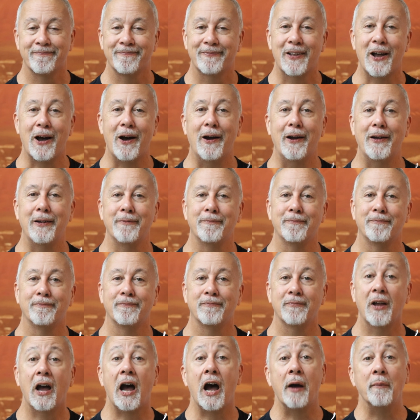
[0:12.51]
Hi,
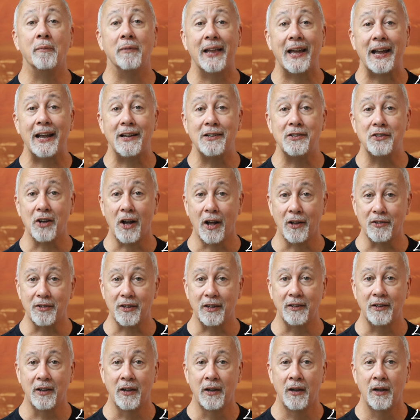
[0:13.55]
I'm Layne
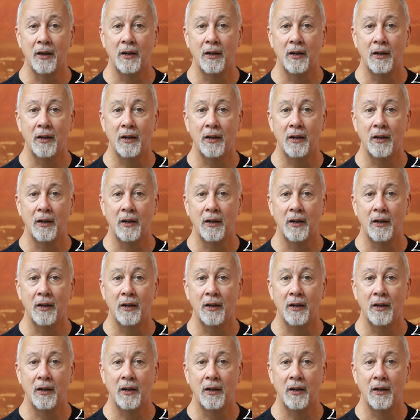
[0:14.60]
Johnson.